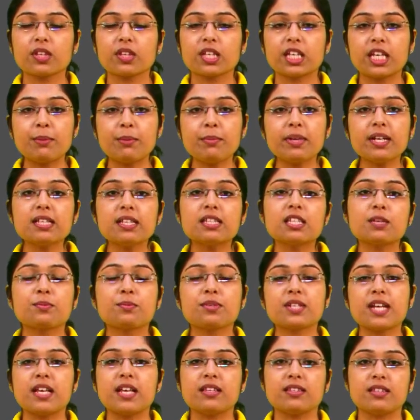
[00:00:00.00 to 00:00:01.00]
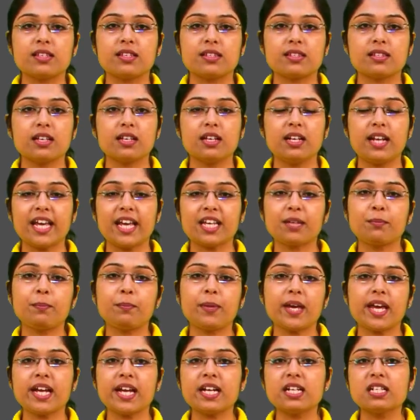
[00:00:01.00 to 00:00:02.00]
Chemical substances like
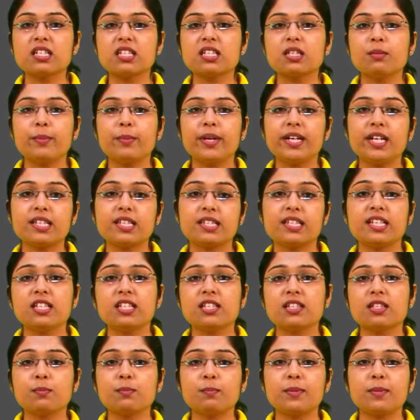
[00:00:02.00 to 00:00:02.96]
paints, medicines,